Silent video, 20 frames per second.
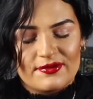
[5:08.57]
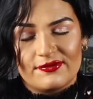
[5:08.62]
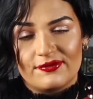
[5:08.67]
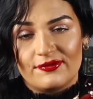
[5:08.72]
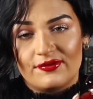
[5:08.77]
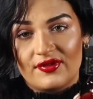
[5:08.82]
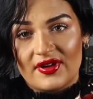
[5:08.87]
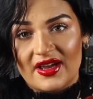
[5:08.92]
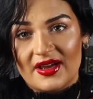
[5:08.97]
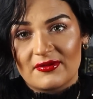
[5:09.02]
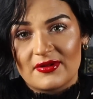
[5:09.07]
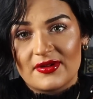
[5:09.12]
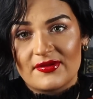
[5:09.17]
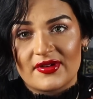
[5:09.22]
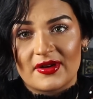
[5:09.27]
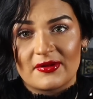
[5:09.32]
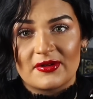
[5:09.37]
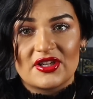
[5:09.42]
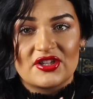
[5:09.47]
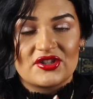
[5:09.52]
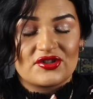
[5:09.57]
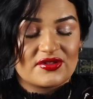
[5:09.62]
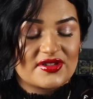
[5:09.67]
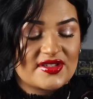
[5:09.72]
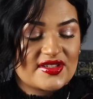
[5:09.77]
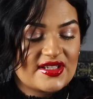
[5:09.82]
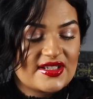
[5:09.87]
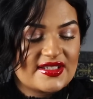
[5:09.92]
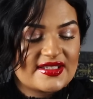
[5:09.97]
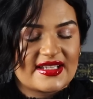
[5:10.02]
Very
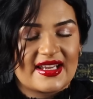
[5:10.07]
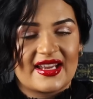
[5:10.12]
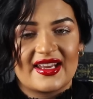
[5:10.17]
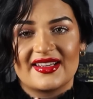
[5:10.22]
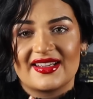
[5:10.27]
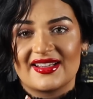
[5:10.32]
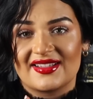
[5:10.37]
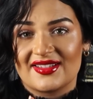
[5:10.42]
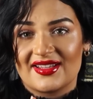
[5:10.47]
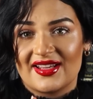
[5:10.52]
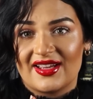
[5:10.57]
interesting scent.